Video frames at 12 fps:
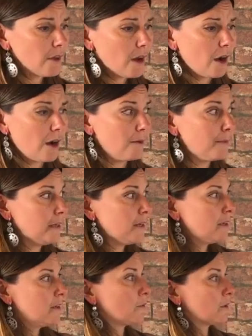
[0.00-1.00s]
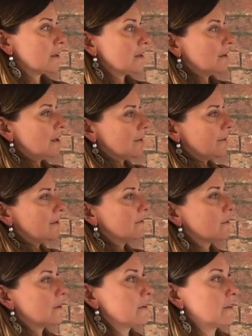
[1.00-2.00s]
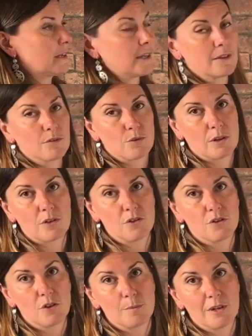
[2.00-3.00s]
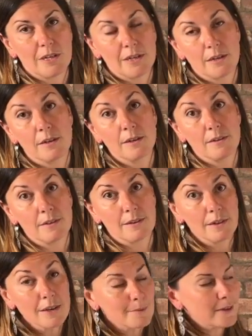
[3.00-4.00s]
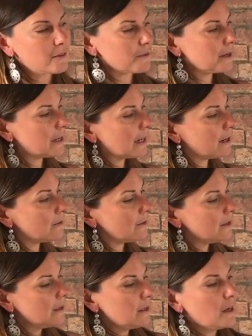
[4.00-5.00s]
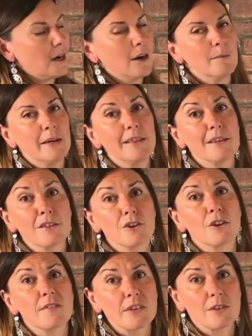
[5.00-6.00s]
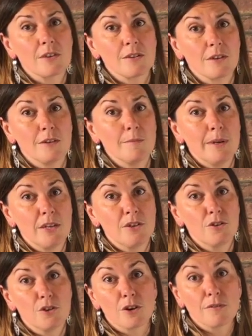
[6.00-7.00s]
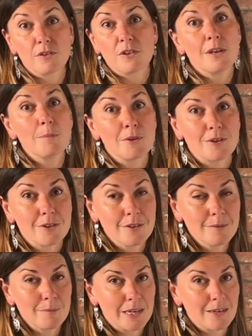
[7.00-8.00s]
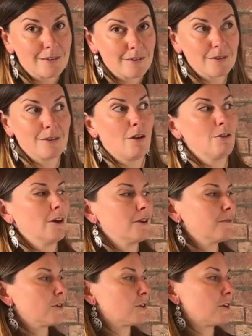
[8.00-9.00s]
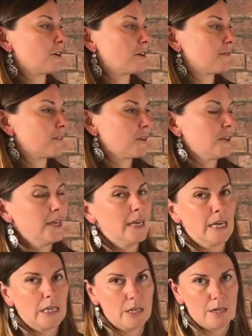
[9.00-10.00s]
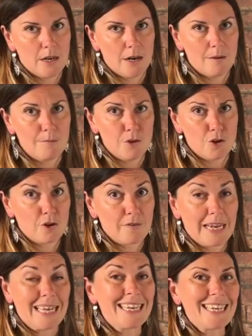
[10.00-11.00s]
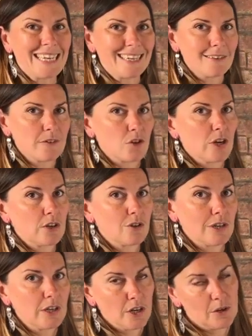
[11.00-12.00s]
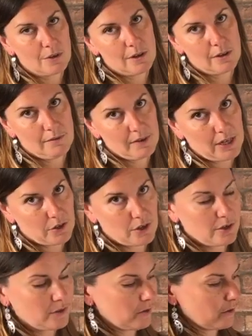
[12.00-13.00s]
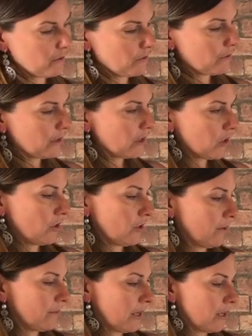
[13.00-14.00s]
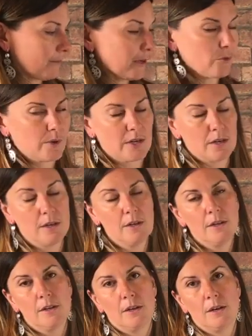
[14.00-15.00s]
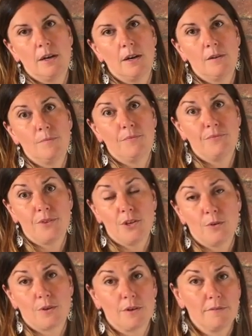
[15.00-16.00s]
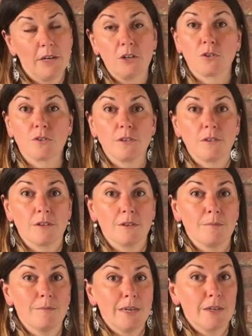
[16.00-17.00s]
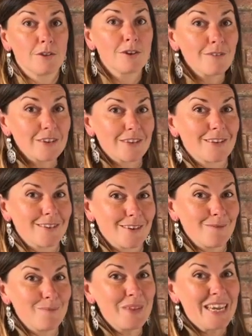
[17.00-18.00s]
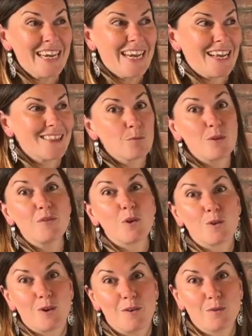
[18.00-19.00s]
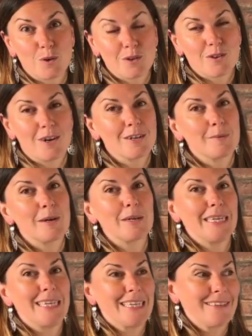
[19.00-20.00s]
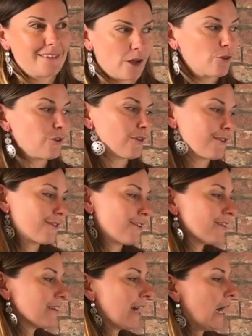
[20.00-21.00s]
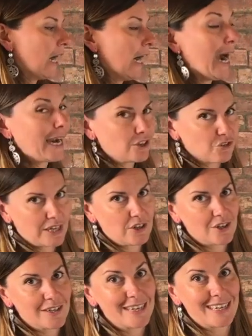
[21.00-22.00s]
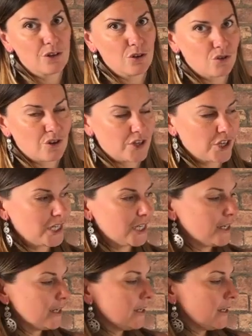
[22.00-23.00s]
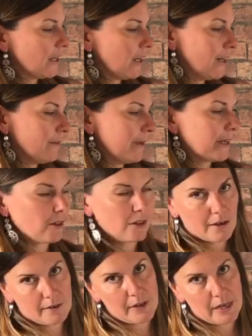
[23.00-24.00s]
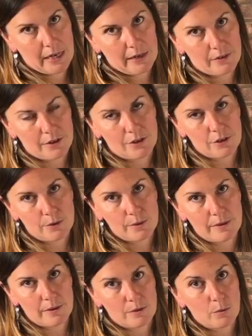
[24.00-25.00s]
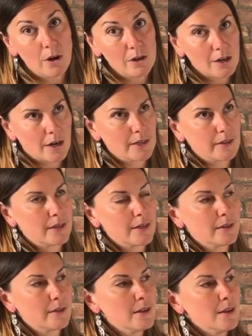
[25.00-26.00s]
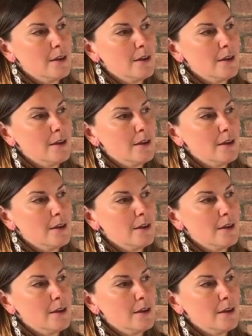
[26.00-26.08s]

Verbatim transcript: Um, we're going to talk about, of course, like its relationship to tendons and ligaments right now, um, and then the nervous system and nerve receptors, because a lot of your nerves and um, nerve endings are actually coated in fascia. So there's a relationship there between um, your fascial system and the nervous system. And then we've, co of course, talked about cellular uh, hydration and nutrition, um, and a lot of that has to do with this water content.